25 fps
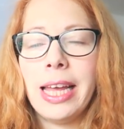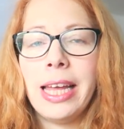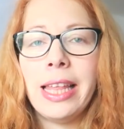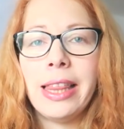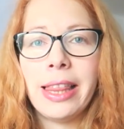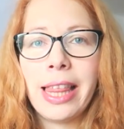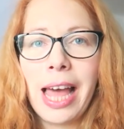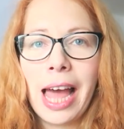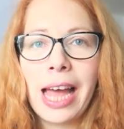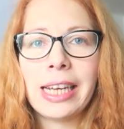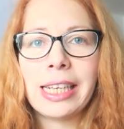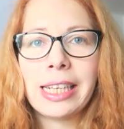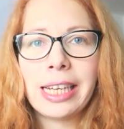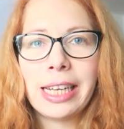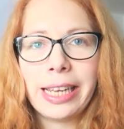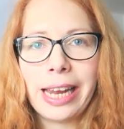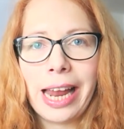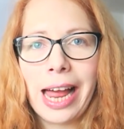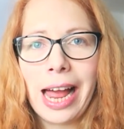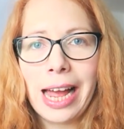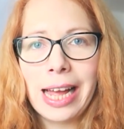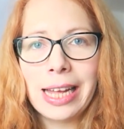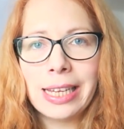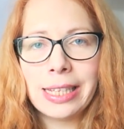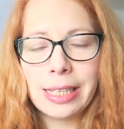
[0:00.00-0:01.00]
in that
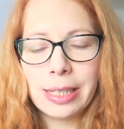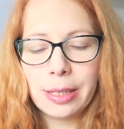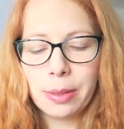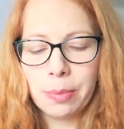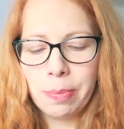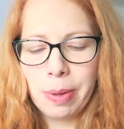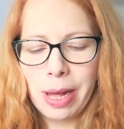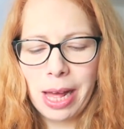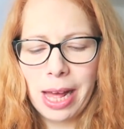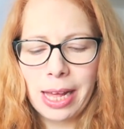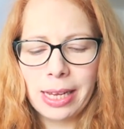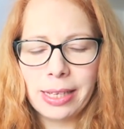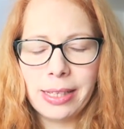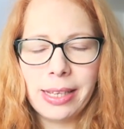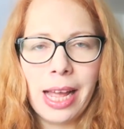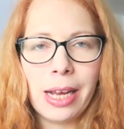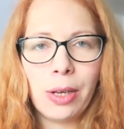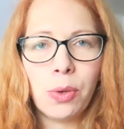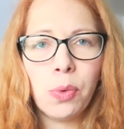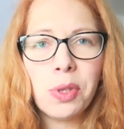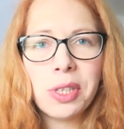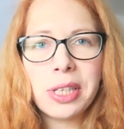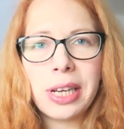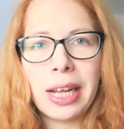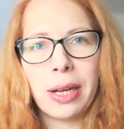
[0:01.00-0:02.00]
class, but
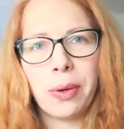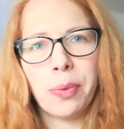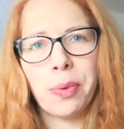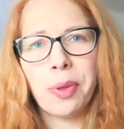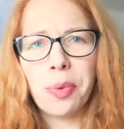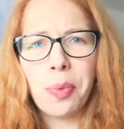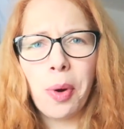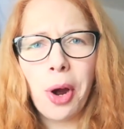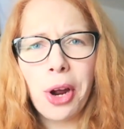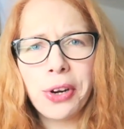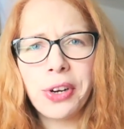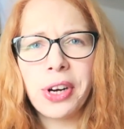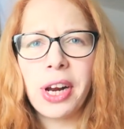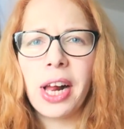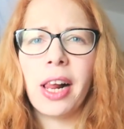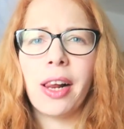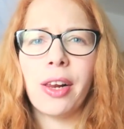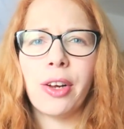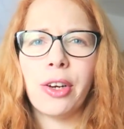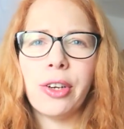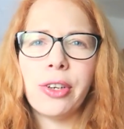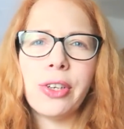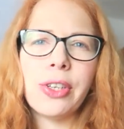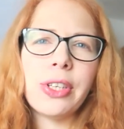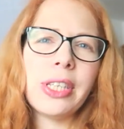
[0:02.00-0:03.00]
that was like with
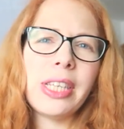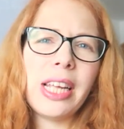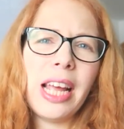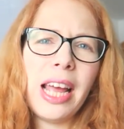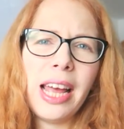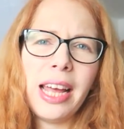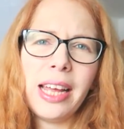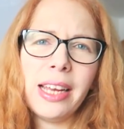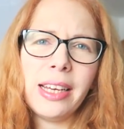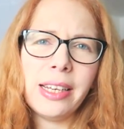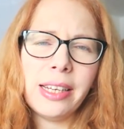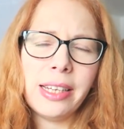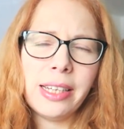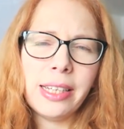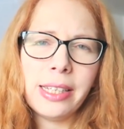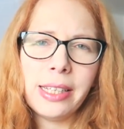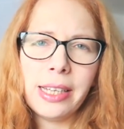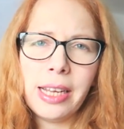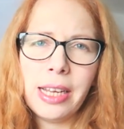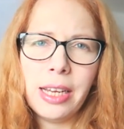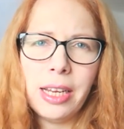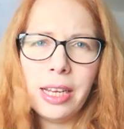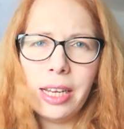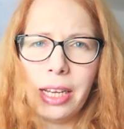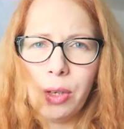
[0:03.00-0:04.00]
watercolors, and
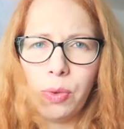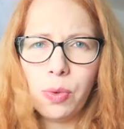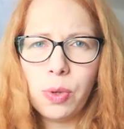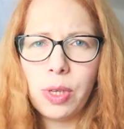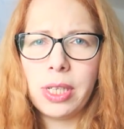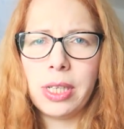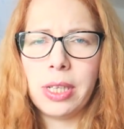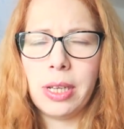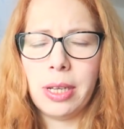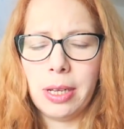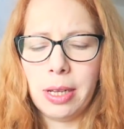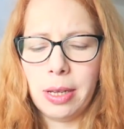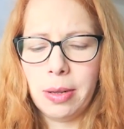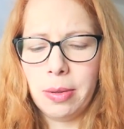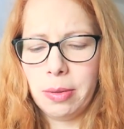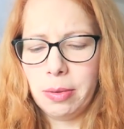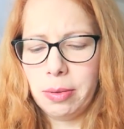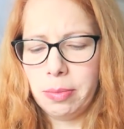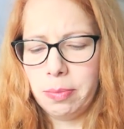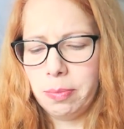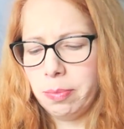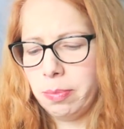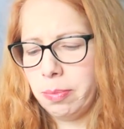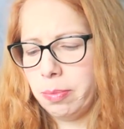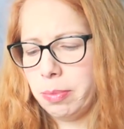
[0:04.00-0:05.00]
it was
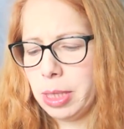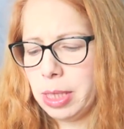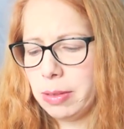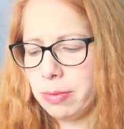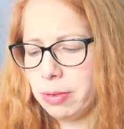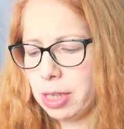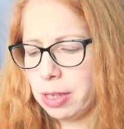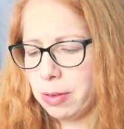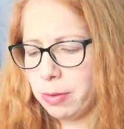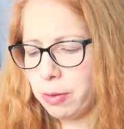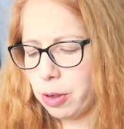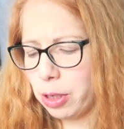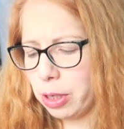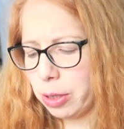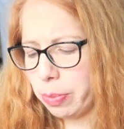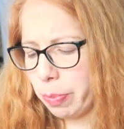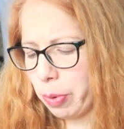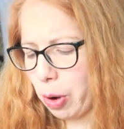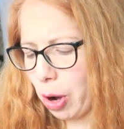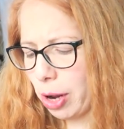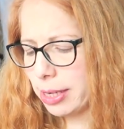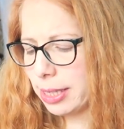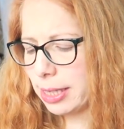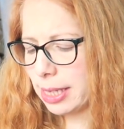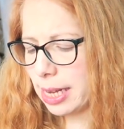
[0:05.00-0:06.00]
a bit of a different
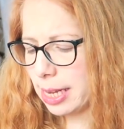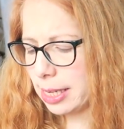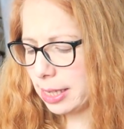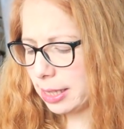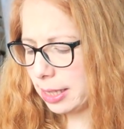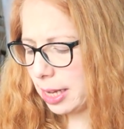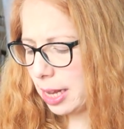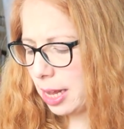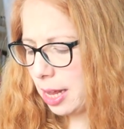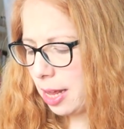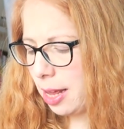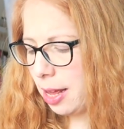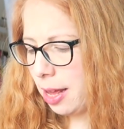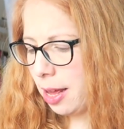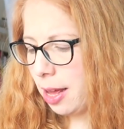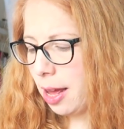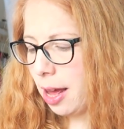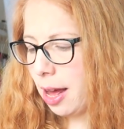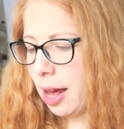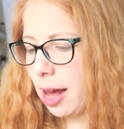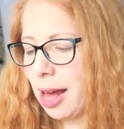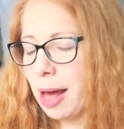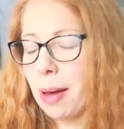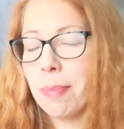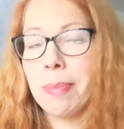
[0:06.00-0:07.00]
process.
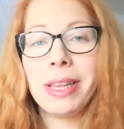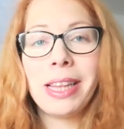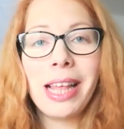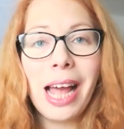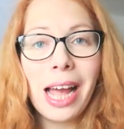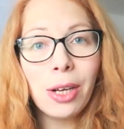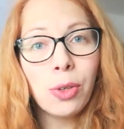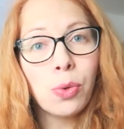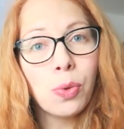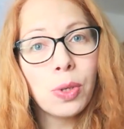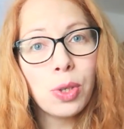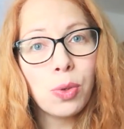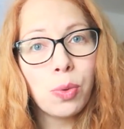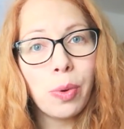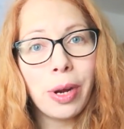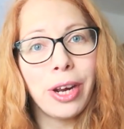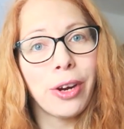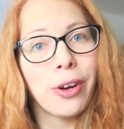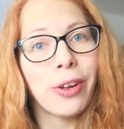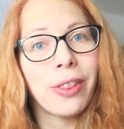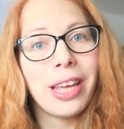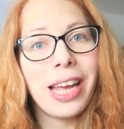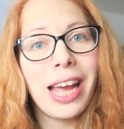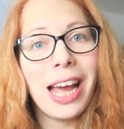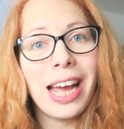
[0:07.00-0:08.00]
But that was
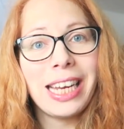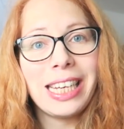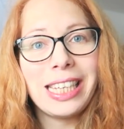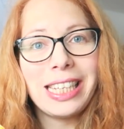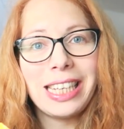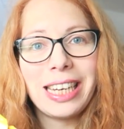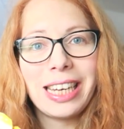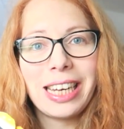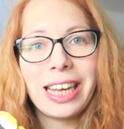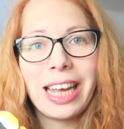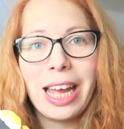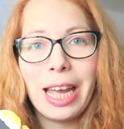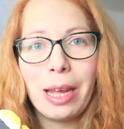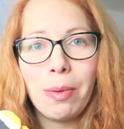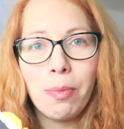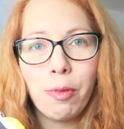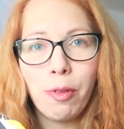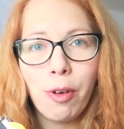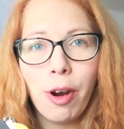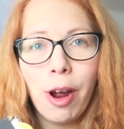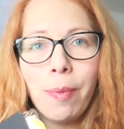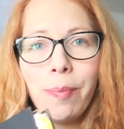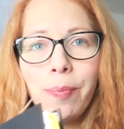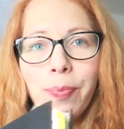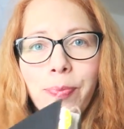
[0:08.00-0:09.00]
where the idea came
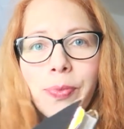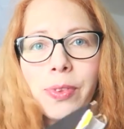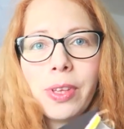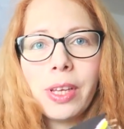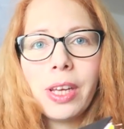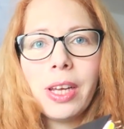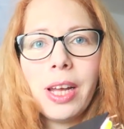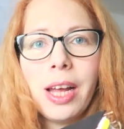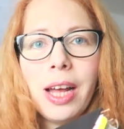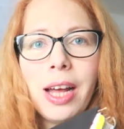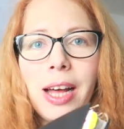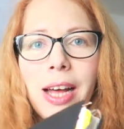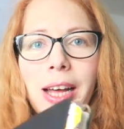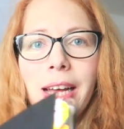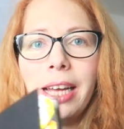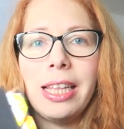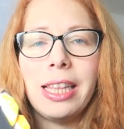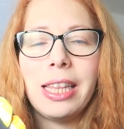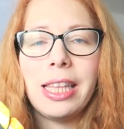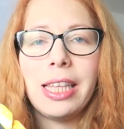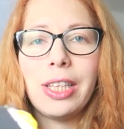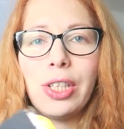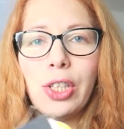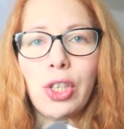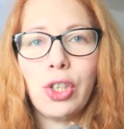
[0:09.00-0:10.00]
from
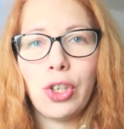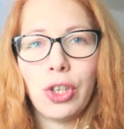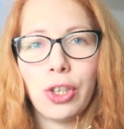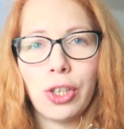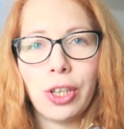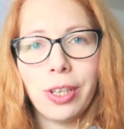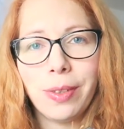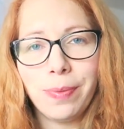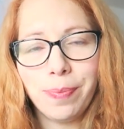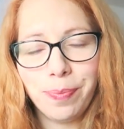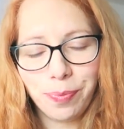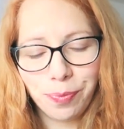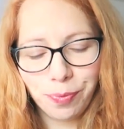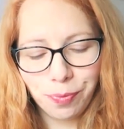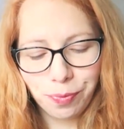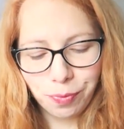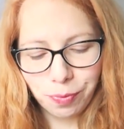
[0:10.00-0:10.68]
in this journal